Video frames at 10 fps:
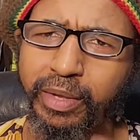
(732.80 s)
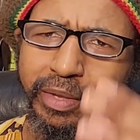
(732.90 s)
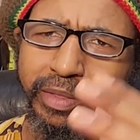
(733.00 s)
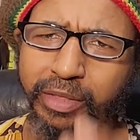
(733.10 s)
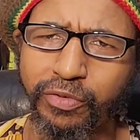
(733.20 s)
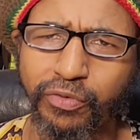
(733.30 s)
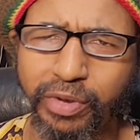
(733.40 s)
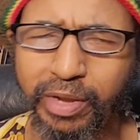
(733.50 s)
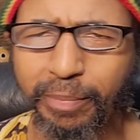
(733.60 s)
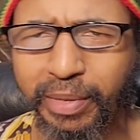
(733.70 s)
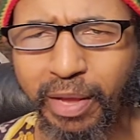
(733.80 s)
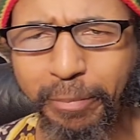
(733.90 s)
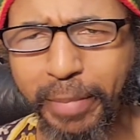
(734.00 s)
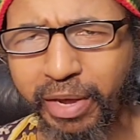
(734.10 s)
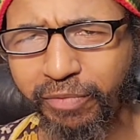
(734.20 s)
sister in them can
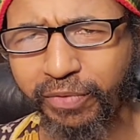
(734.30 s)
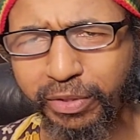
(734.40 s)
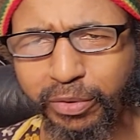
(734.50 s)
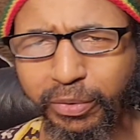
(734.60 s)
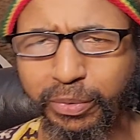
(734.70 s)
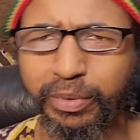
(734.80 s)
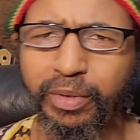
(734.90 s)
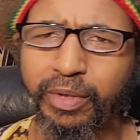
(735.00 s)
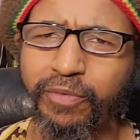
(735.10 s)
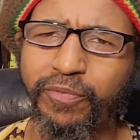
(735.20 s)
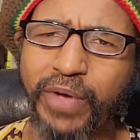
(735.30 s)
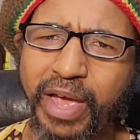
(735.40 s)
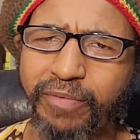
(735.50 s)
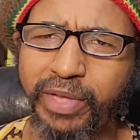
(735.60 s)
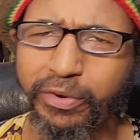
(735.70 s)
benefit too.
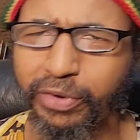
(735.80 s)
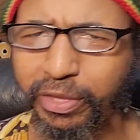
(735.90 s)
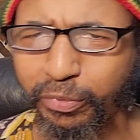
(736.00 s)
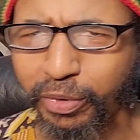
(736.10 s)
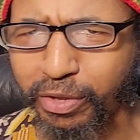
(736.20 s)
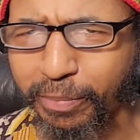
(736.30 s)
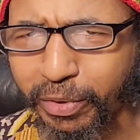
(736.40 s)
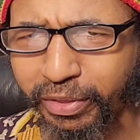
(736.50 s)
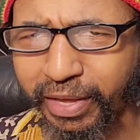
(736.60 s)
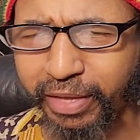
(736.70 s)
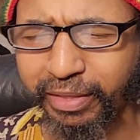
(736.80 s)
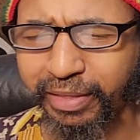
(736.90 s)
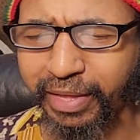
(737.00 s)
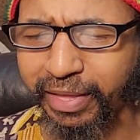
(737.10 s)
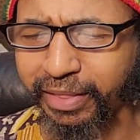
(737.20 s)
5 areas where you must
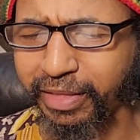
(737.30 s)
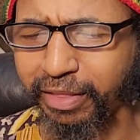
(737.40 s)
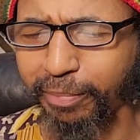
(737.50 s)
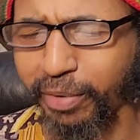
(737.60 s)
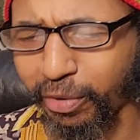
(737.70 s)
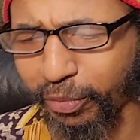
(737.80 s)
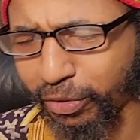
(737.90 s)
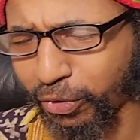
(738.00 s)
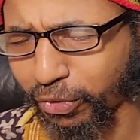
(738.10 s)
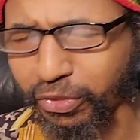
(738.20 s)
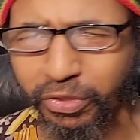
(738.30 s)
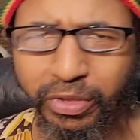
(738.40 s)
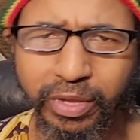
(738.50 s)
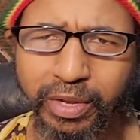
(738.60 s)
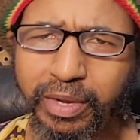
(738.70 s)
exercise discipline, and we'll touch
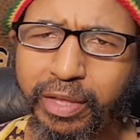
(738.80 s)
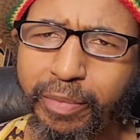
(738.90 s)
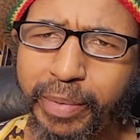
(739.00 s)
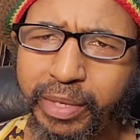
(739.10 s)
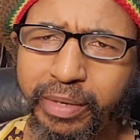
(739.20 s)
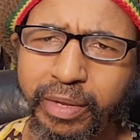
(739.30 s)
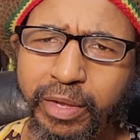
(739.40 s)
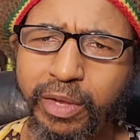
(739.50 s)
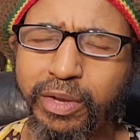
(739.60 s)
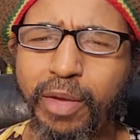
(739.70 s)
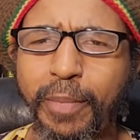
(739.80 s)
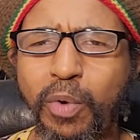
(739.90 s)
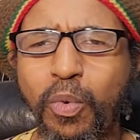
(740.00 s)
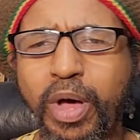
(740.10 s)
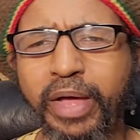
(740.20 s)
a little bit. Number
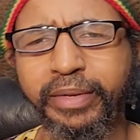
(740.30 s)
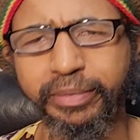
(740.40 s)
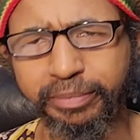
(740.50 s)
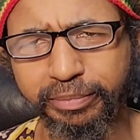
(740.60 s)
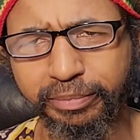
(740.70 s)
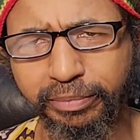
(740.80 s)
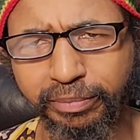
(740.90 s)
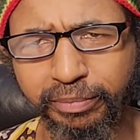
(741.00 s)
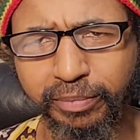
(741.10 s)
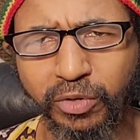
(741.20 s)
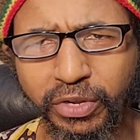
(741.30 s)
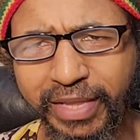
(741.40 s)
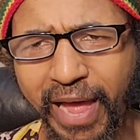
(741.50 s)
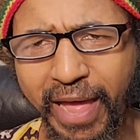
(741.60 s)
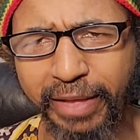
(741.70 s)
1, your
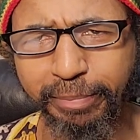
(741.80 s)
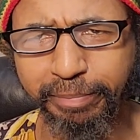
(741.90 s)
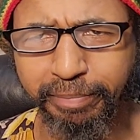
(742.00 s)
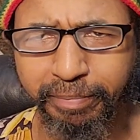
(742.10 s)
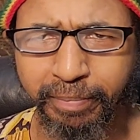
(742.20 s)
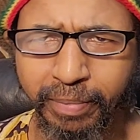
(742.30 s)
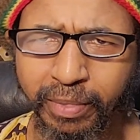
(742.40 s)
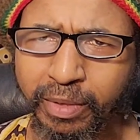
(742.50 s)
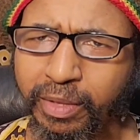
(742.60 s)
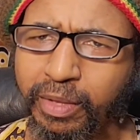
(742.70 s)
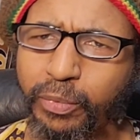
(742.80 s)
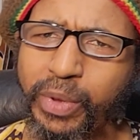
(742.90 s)
time. We